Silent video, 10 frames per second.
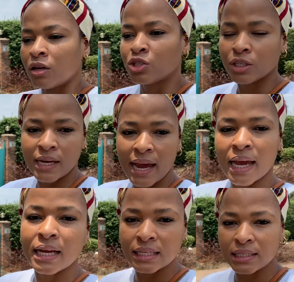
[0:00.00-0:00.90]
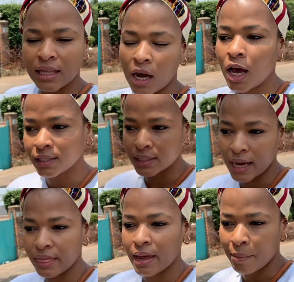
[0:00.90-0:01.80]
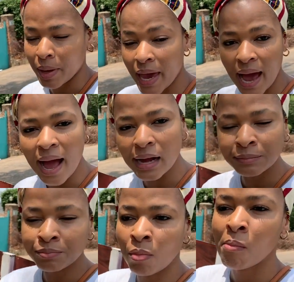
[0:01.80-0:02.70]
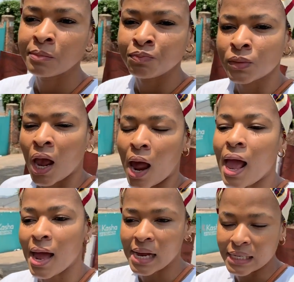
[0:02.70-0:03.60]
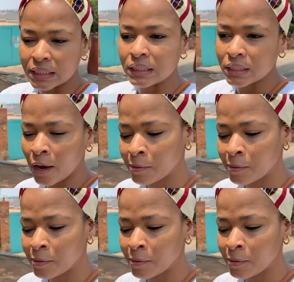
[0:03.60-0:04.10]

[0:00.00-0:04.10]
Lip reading: today is the last day that I'm here. And